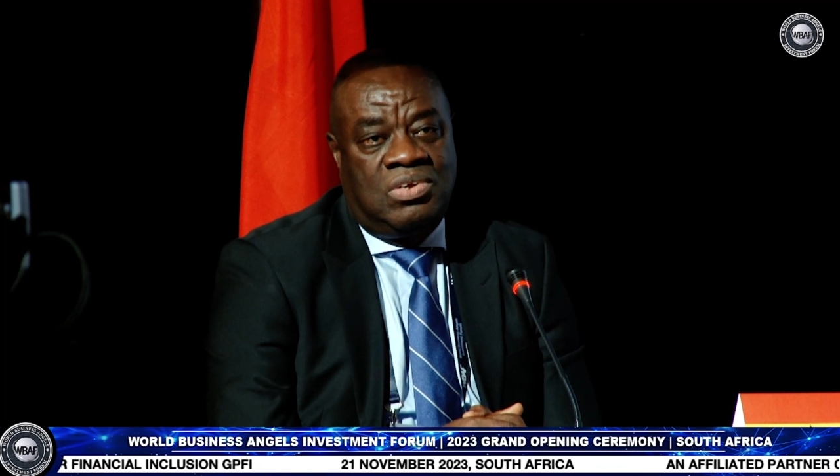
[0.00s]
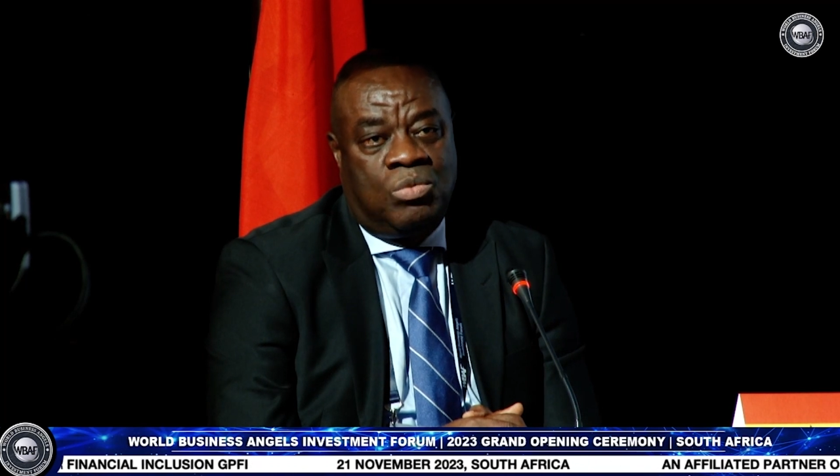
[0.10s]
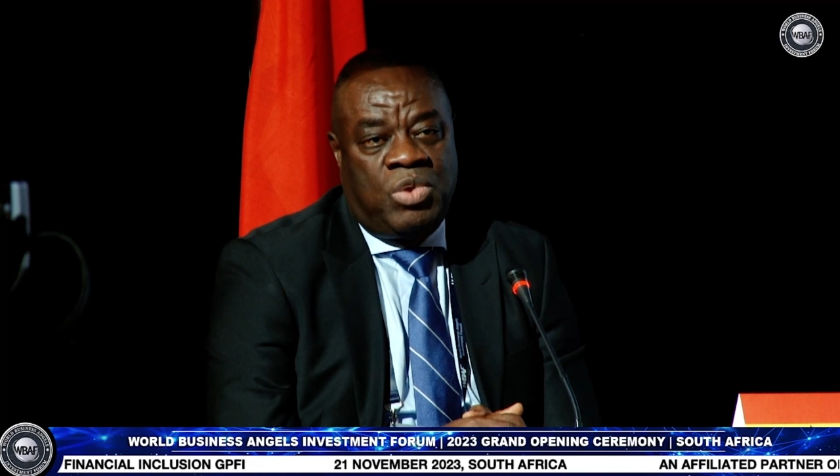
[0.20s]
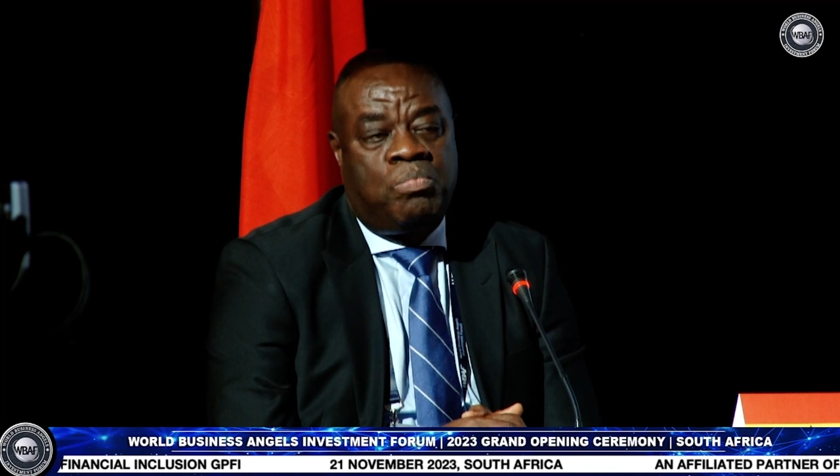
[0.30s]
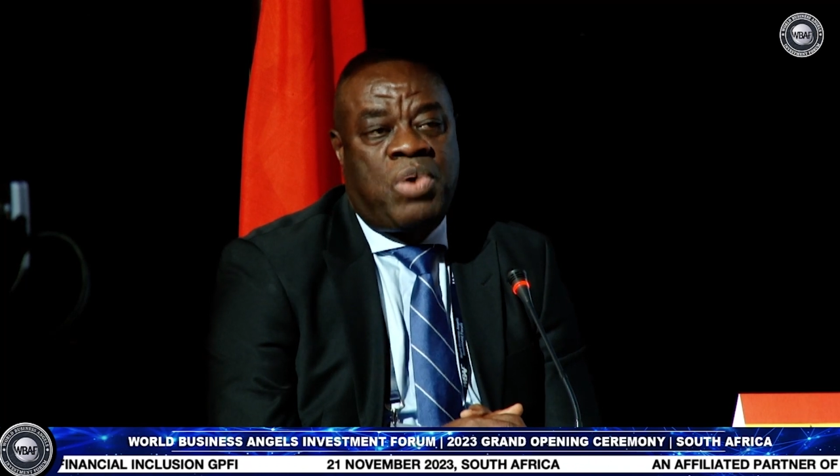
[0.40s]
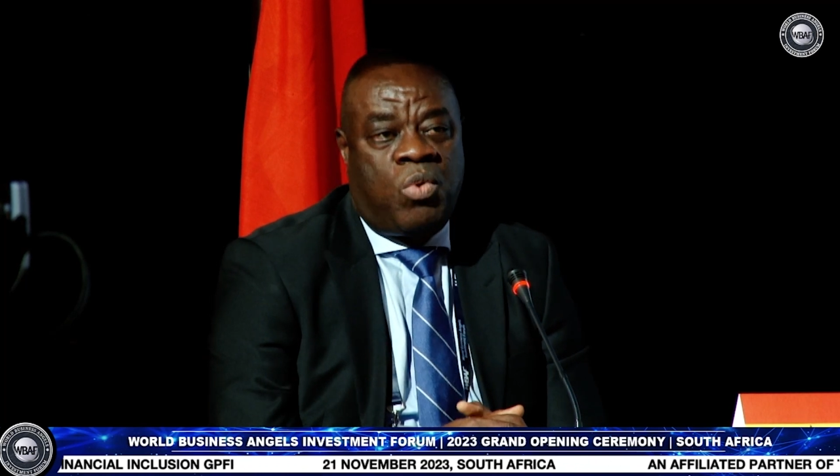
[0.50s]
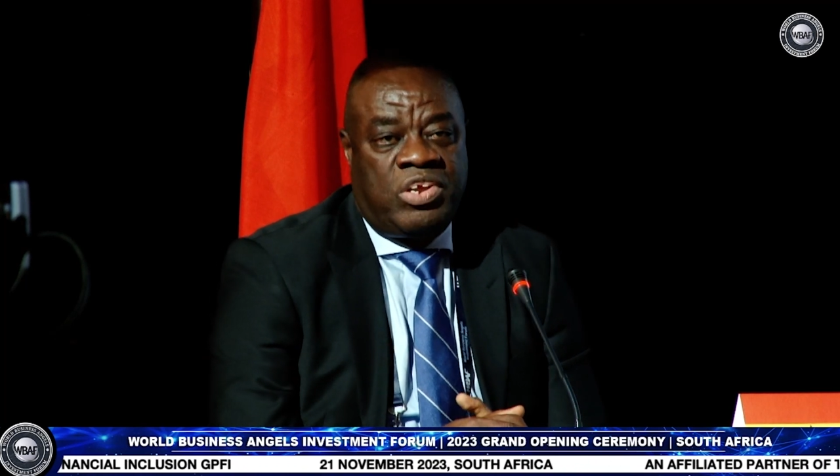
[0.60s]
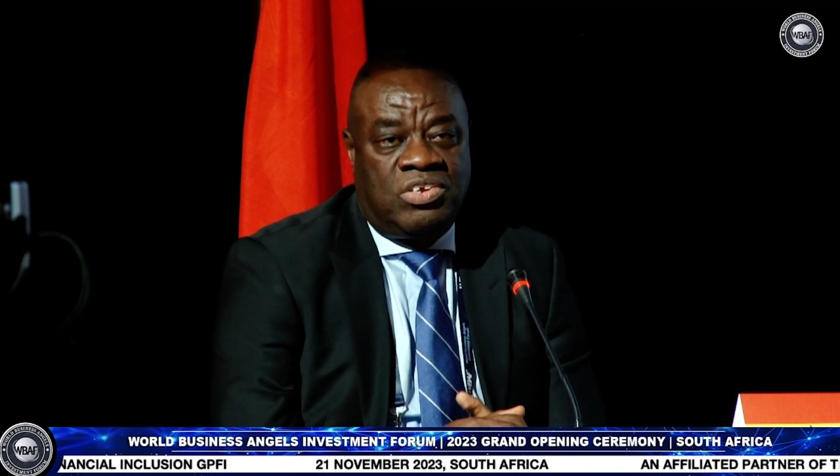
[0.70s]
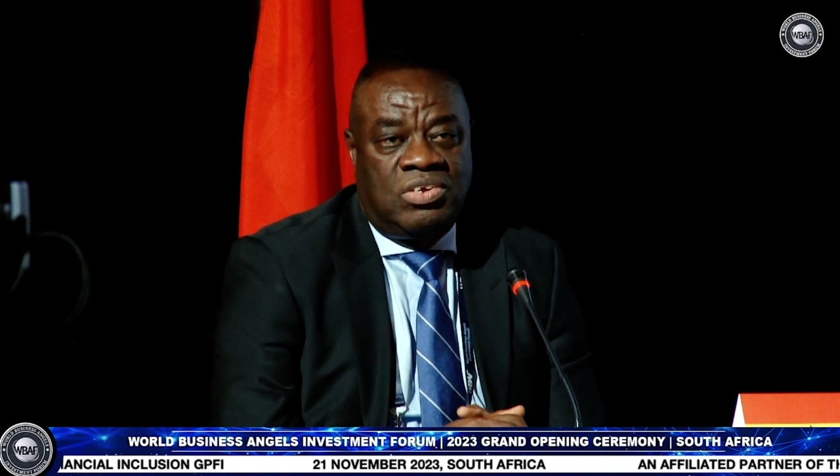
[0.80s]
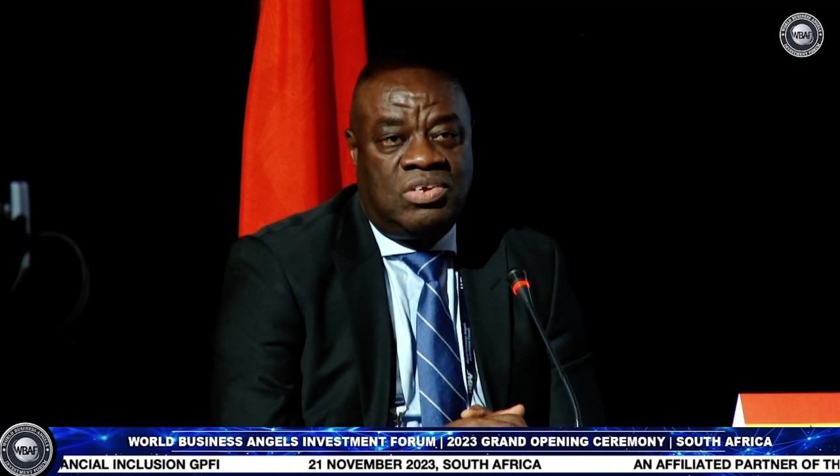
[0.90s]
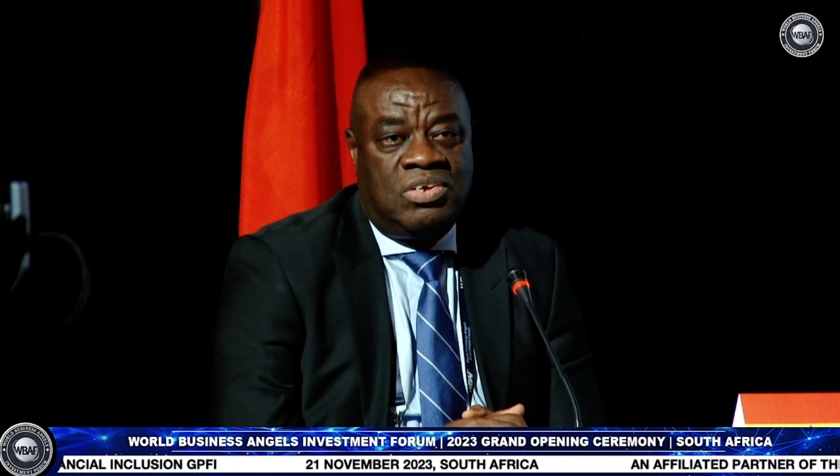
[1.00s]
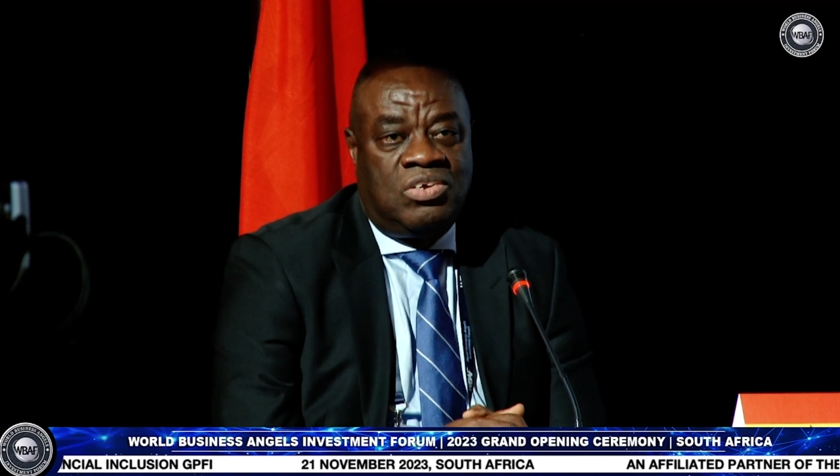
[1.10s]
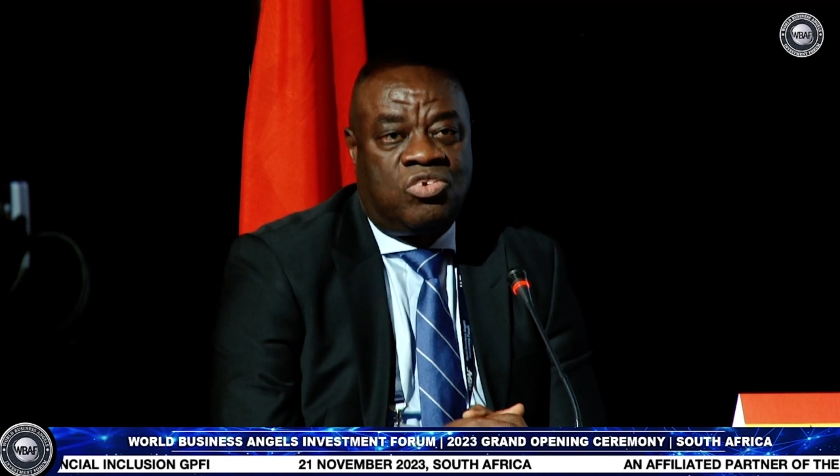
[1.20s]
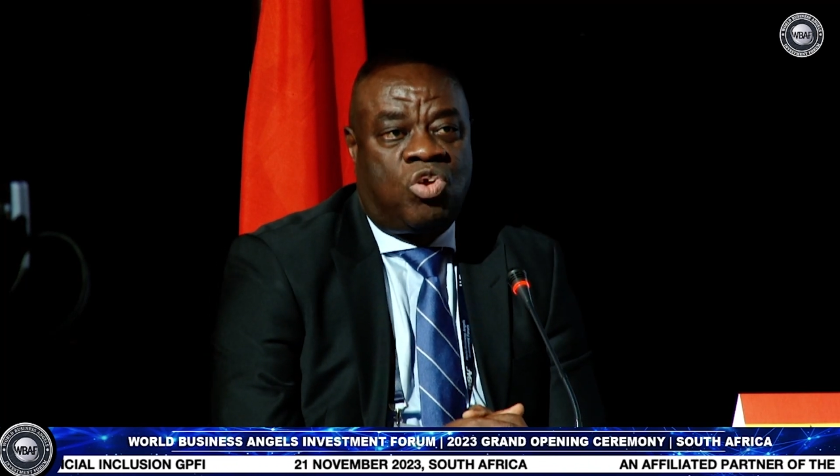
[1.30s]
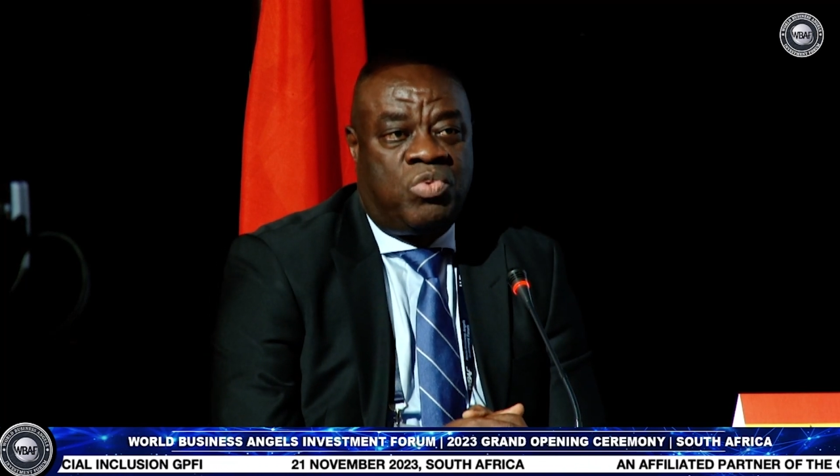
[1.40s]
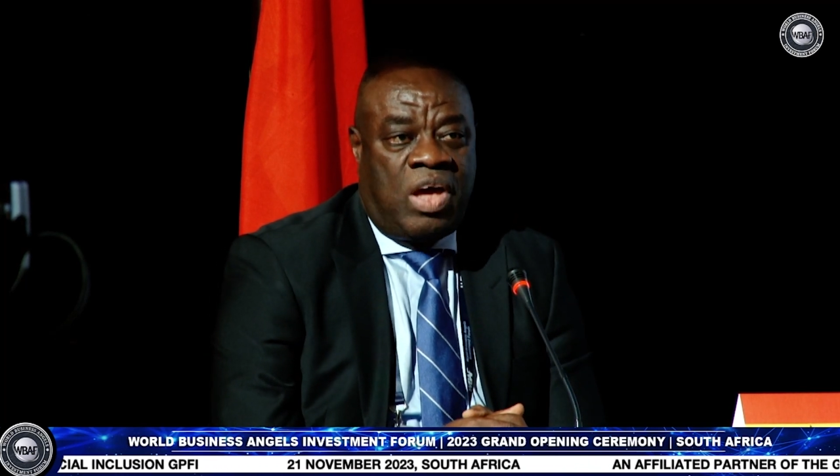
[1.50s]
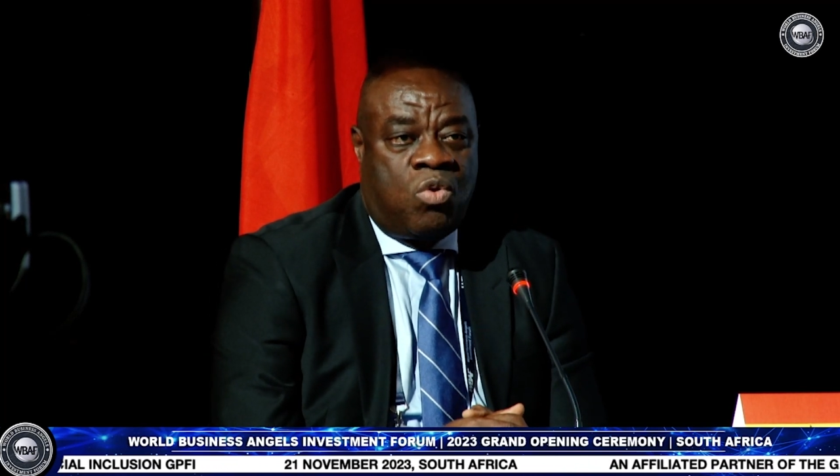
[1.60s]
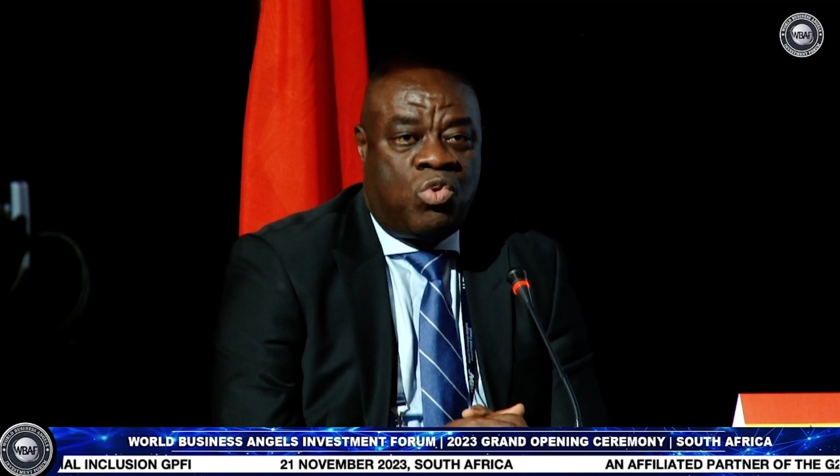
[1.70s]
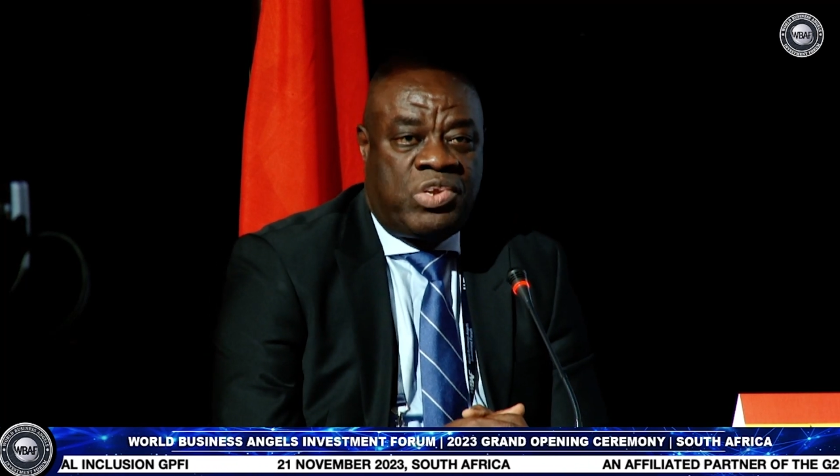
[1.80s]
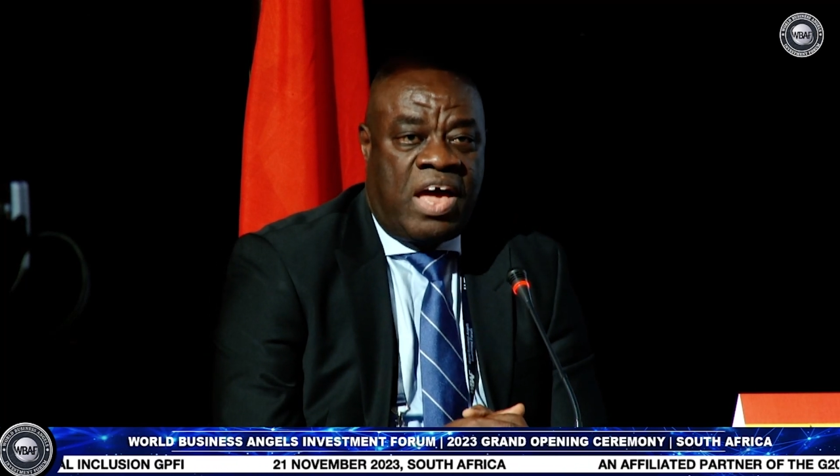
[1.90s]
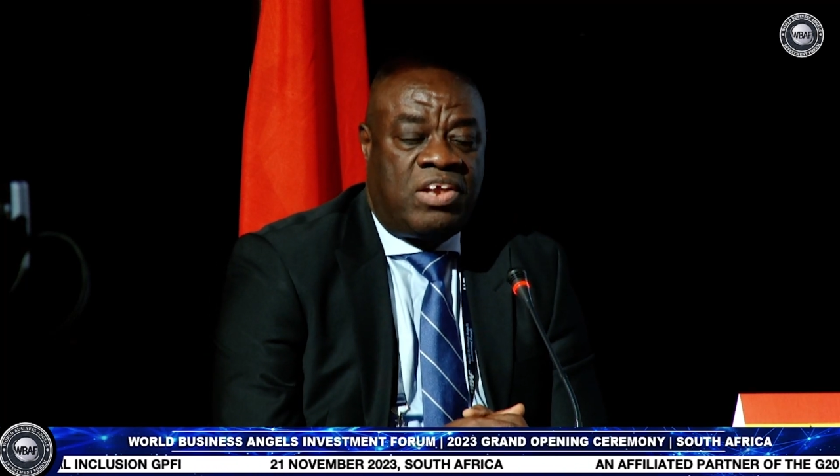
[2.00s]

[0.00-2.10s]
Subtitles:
will be empowered to contribute our quota